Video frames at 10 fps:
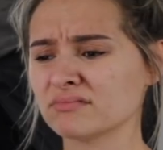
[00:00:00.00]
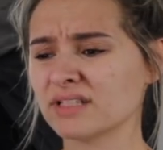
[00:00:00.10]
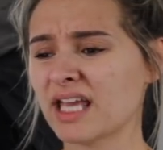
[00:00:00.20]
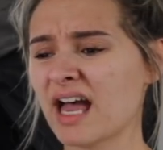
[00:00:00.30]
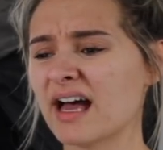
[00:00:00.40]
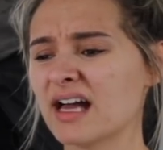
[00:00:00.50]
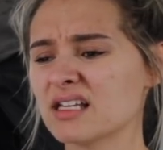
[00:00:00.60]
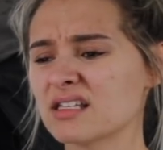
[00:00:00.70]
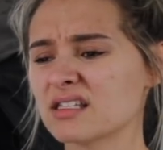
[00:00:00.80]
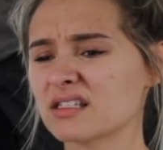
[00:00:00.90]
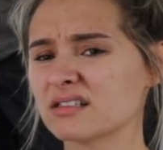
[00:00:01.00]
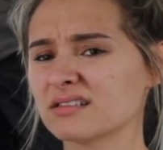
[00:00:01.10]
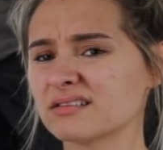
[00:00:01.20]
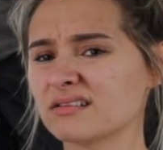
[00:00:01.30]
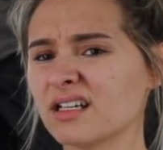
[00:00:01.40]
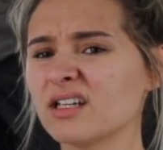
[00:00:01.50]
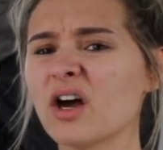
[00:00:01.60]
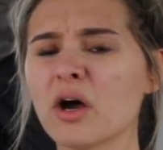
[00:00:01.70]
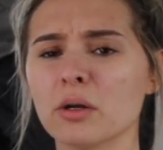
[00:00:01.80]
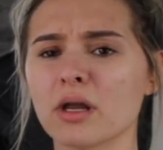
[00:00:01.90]
I guess. I don't
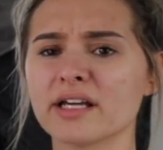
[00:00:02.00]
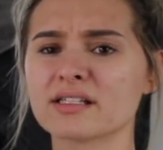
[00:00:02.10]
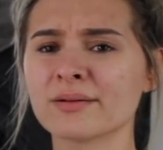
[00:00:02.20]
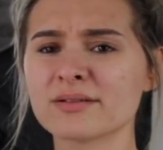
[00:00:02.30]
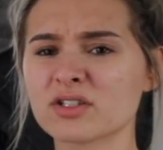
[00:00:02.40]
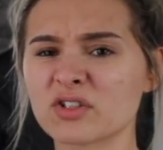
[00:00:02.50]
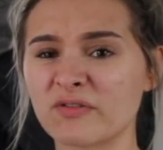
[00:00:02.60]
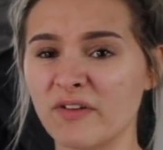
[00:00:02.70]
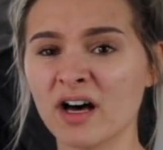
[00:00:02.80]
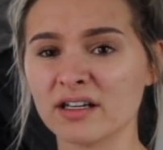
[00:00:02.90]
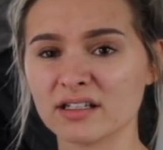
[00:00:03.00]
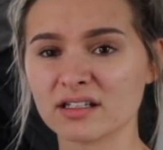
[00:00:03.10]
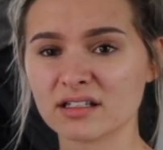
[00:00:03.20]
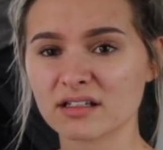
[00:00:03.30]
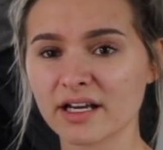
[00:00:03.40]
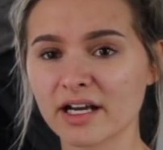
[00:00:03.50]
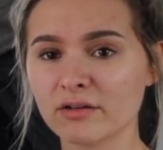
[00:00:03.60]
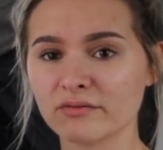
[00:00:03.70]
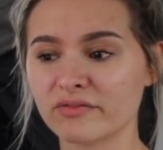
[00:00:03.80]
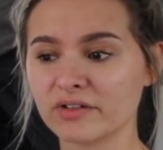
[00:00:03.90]
know. Like, sometimes it's just fun. Like, I
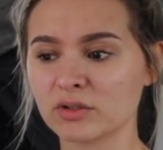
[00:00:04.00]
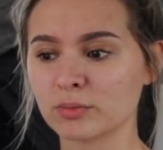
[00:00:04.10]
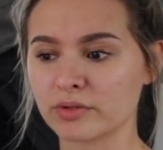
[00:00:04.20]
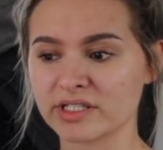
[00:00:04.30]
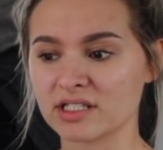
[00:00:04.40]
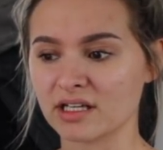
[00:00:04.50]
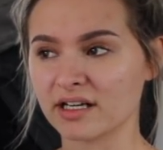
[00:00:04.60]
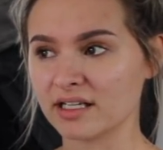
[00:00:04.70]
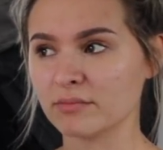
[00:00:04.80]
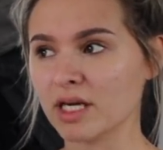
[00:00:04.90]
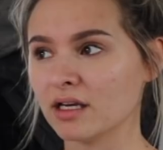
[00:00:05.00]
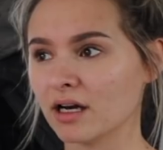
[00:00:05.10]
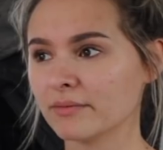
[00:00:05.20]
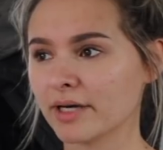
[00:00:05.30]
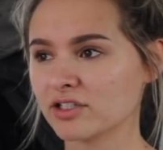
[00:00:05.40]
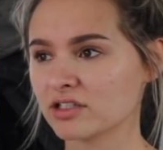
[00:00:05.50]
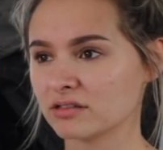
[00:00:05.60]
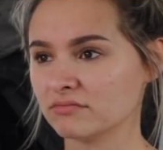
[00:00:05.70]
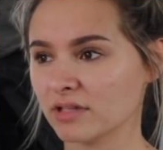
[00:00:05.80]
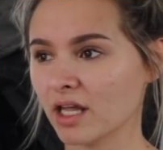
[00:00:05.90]
don't feel prettier in makeup. I just
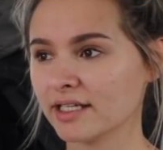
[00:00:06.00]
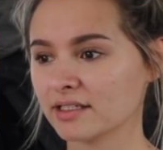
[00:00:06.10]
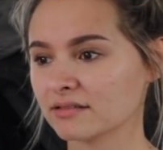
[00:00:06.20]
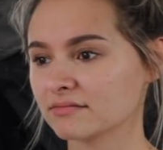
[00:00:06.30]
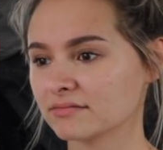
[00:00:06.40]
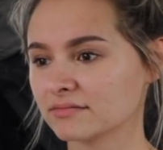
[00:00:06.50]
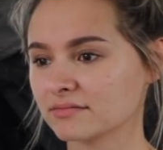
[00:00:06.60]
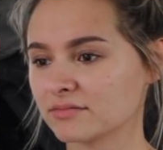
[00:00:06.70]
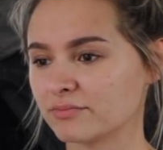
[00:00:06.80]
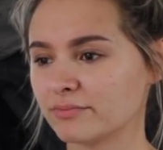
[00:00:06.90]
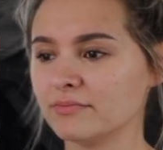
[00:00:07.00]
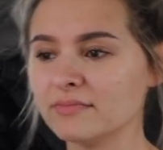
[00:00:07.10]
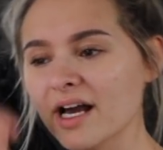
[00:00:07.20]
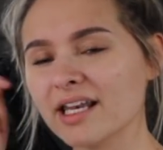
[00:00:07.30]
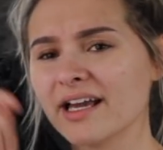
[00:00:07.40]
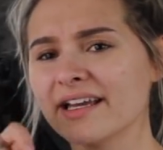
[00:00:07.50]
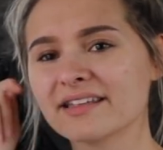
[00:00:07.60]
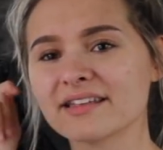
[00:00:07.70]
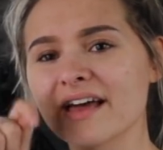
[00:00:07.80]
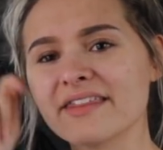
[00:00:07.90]
like,
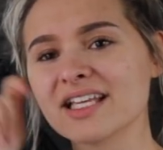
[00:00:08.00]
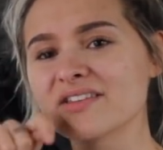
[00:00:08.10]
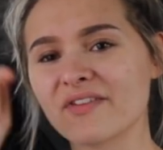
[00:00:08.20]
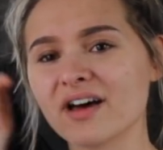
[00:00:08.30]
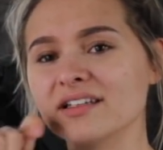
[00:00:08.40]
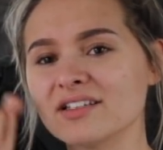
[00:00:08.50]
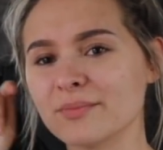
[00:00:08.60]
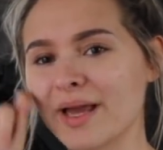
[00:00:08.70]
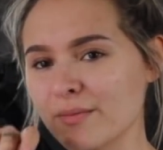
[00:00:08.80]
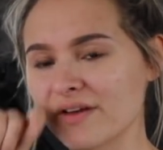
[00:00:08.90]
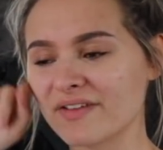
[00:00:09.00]
I think it's fun to paint my